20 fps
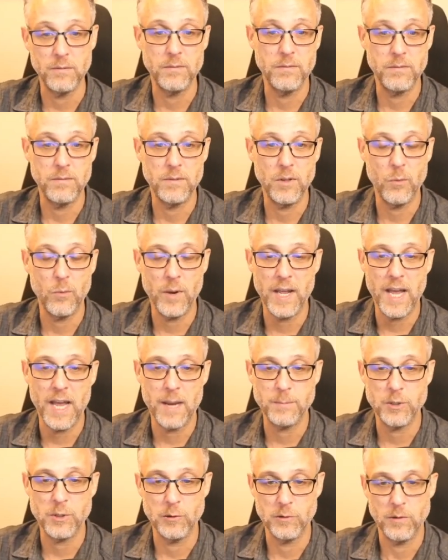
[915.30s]
the way
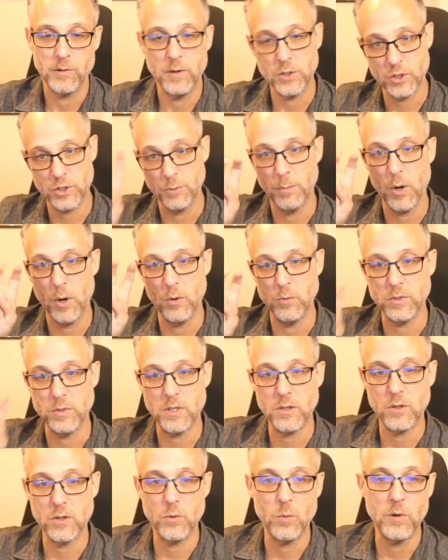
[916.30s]
apps are
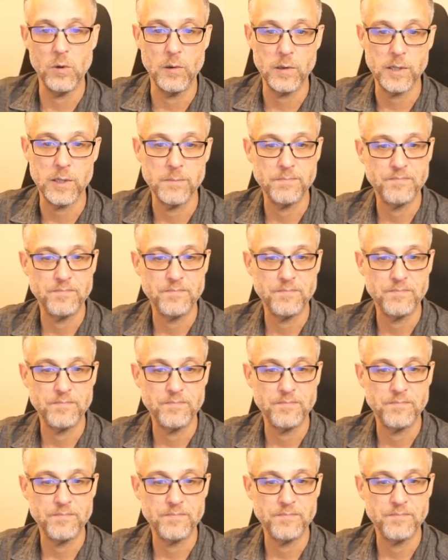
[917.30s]
supposed to work.